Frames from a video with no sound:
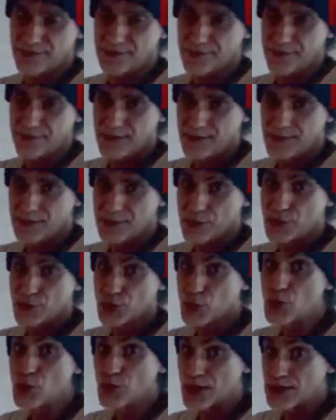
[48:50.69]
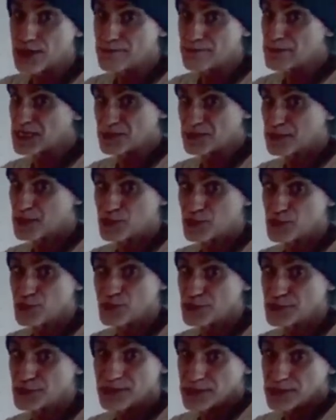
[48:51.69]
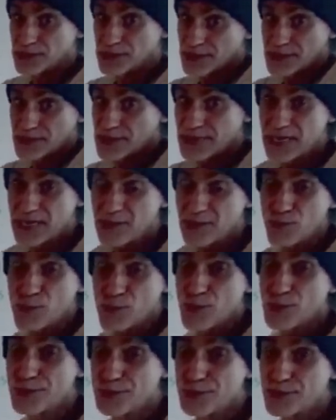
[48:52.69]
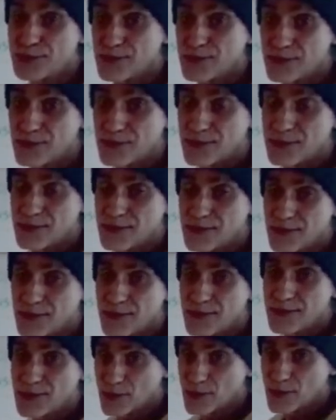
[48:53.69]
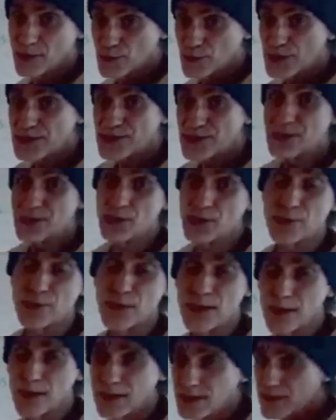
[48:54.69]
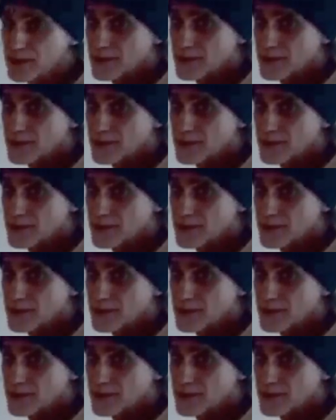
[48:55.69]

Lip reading: life. The Torah must be truth because it's the same word. So read the Torah.